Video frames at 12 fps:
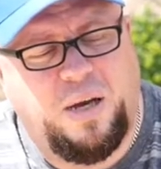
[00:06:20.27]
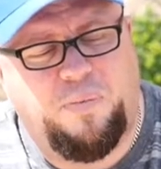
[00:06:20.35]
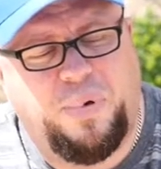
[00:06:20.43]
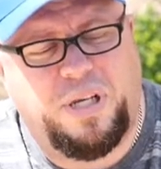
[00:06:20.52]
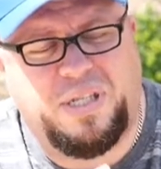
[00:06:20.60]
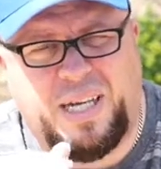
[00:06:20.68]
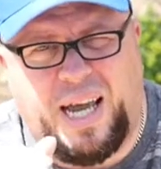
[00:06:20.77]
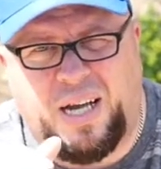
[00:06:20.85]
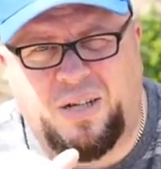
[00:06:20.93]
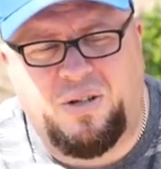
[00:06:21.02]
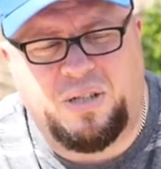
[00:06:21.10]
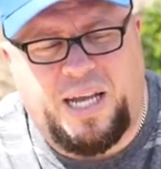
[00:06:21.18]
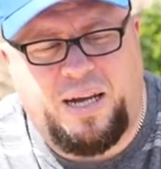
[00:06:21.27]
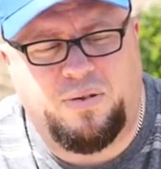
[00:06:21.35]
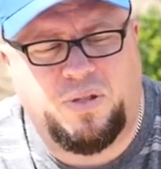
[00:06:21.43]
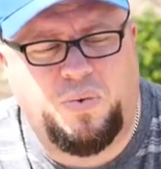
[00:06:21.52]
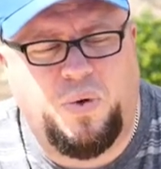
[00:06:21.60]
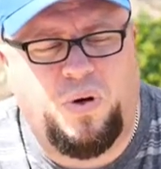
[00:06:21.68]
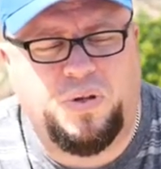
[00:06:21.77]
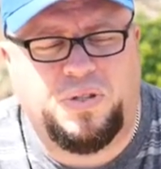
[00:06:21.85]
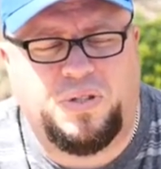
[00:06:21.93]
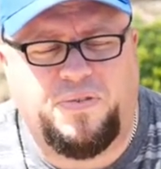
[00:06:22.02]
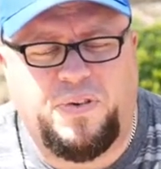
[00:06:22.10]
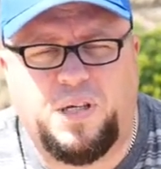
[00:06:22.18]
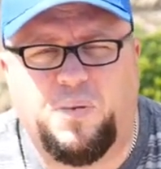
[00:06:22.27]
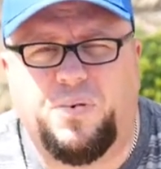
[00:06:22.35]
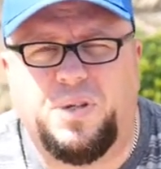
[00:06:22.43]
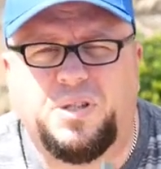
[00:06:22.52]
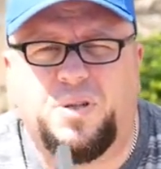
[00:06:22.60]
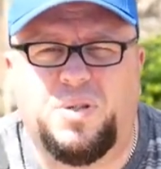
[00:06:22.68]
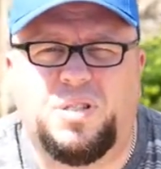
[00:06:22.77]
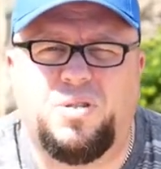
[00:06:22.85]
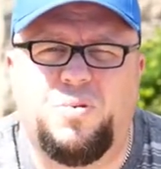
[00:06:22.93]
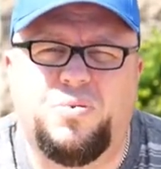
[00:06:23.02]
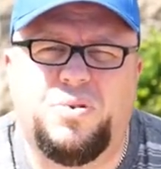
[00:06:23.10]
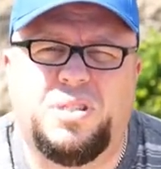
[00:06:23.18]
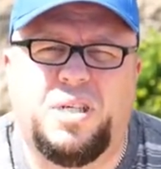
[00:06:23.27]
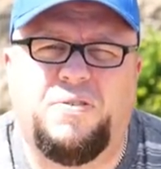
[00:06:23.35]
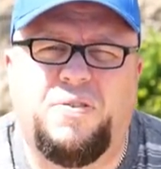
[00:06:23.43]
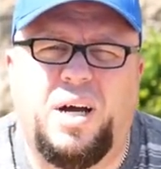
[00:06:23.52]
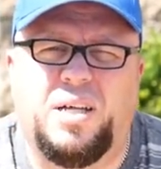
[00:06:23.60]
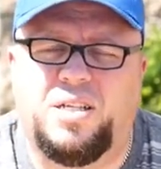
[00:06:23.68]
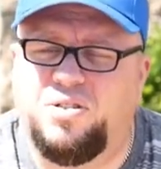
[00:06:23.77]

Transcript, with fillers: but it's angled down towards the fingerprint, so it's super easy to find.